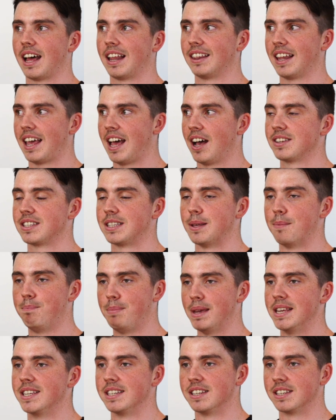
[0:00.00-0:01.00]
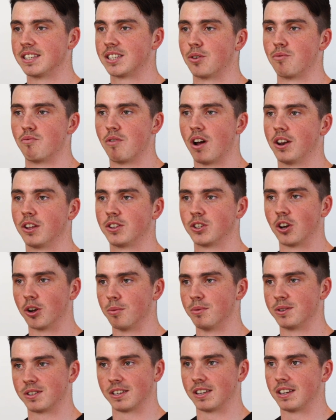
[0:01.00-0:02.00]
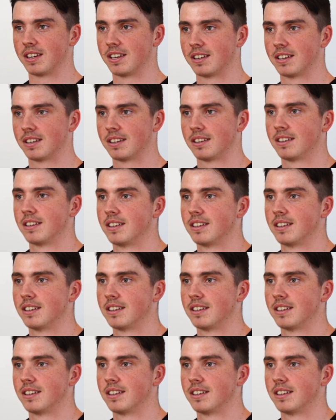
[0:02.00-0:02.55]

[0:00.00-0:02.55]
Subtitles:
allows the business to run autonomously. In